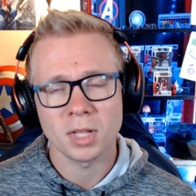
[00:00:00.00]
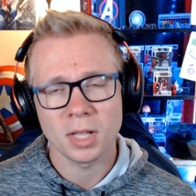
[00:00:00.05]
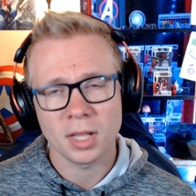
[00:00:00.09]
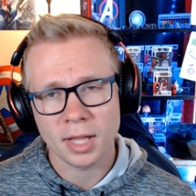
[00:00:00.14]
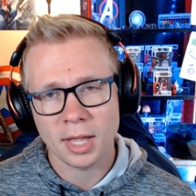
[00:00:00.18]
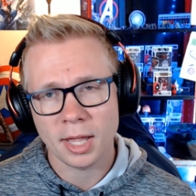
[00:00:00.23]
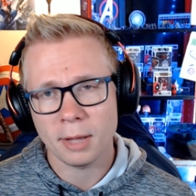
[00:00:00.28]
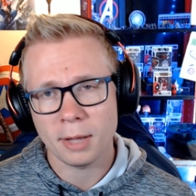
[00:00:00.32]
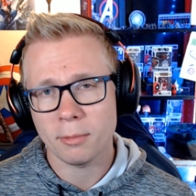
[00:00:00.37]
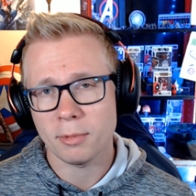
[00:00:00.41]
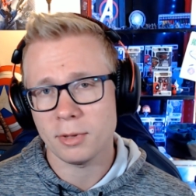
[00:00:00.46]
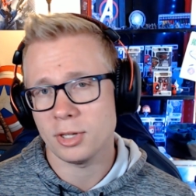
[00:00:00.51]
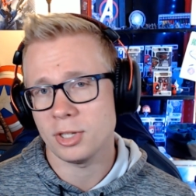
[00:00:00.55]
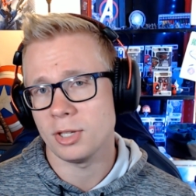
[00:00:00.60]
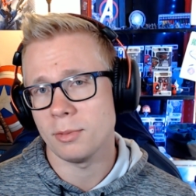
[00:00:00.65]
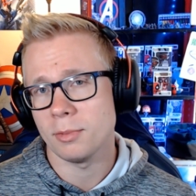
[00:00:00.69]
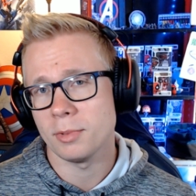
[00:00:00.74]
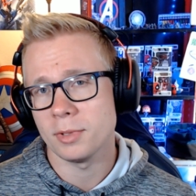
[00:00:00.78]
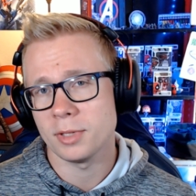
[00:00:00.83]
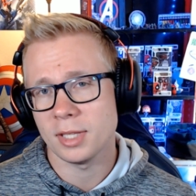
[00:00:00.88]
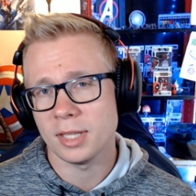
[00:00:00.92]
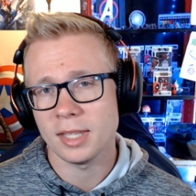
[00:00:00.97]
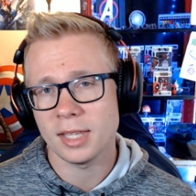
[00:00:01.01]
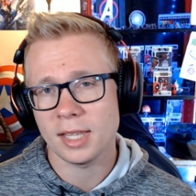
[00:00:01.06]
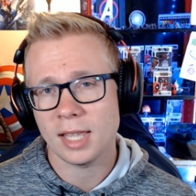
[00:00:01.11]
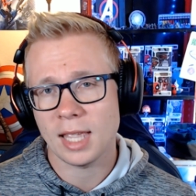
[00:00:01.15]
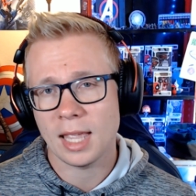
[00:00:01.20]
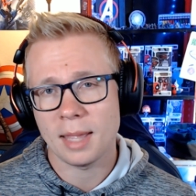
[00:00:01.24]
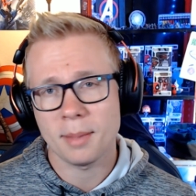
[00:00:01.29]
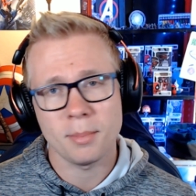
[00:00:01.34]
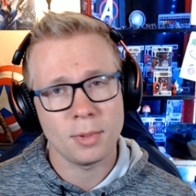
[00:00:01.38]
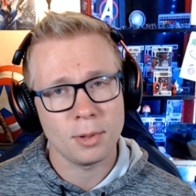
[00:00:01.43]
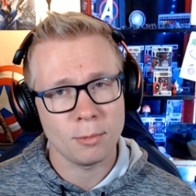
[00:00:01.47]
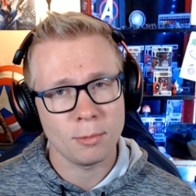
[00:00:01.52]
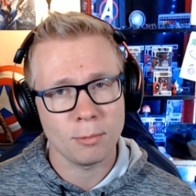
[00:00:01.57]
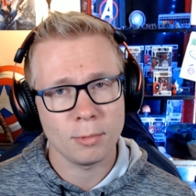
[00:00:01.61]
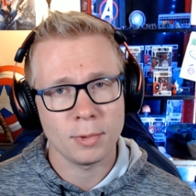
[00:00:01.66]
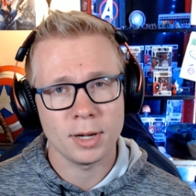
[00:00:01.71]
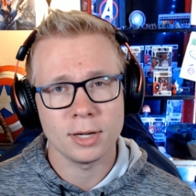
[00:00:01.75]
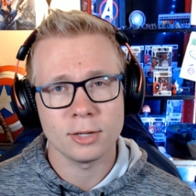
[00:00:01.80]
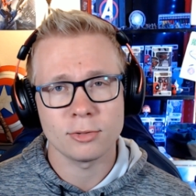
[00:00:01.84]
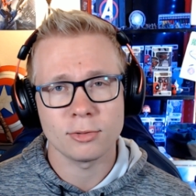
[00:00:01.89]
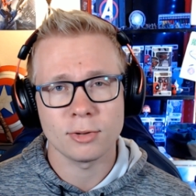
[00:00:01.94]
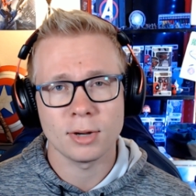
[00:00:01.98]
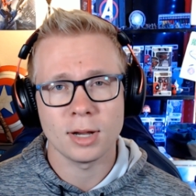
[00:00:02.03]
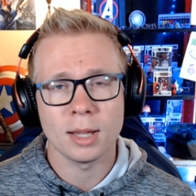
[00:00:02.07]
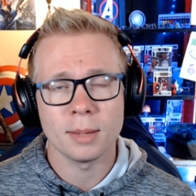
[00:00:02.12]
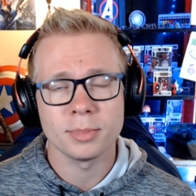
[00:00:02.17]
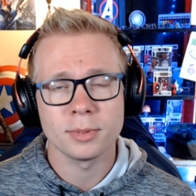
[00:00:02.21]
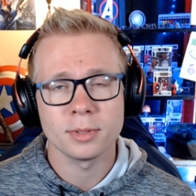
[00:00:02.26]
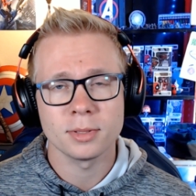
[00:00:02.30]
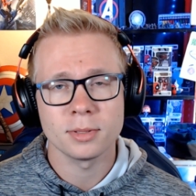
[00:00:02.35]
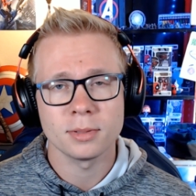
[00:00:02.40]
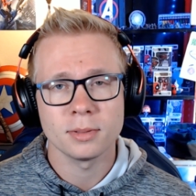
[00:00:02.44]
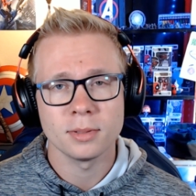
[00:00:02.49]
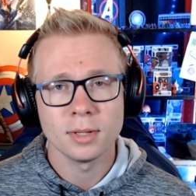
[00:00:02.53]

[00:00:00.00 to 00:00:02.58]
I wish it was in the game when it dropped.